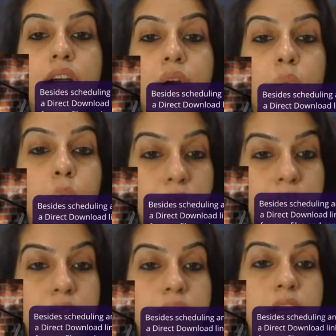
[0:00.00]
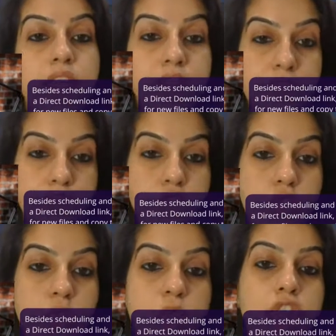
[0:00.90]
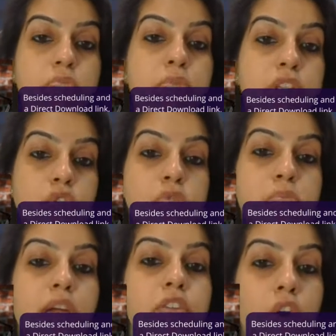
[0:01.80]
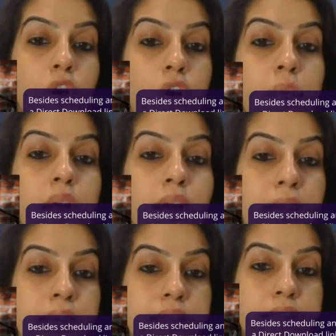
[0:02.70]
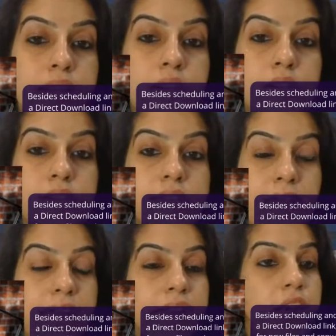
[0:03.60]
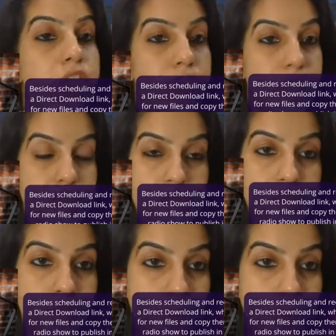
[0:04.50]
World radio show, which was produced by Rob and Dana Greenlee.